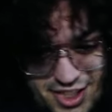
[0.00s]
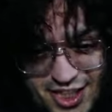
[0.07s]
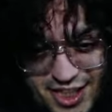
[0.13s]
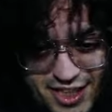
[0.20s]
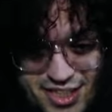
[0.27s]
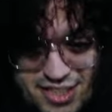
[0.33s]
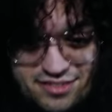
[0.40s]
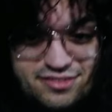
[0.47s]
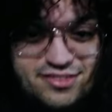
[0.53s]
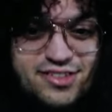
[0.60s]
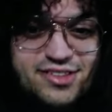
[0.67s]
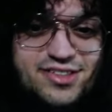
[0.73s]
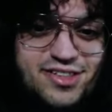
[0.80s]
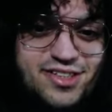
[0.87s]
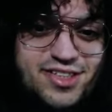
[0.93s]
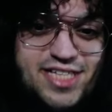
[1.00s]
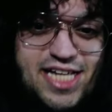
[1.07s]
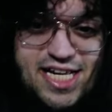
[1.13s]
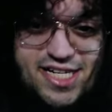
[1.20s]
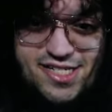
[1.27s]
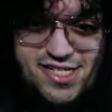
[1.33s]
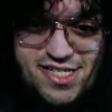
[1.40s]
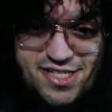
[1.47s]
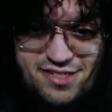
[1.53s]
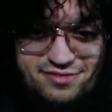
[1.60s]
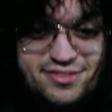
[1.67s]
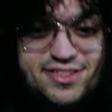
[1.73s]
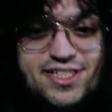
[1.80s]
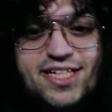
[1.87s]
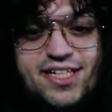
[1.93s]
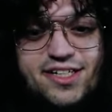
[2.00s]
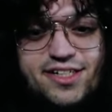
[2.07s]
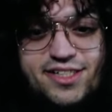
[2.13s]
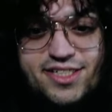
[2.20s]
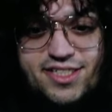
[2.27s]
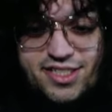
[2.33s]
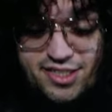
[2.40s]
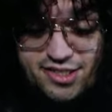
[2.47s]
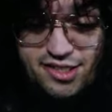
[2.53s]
I give this a 10 out of 10. It's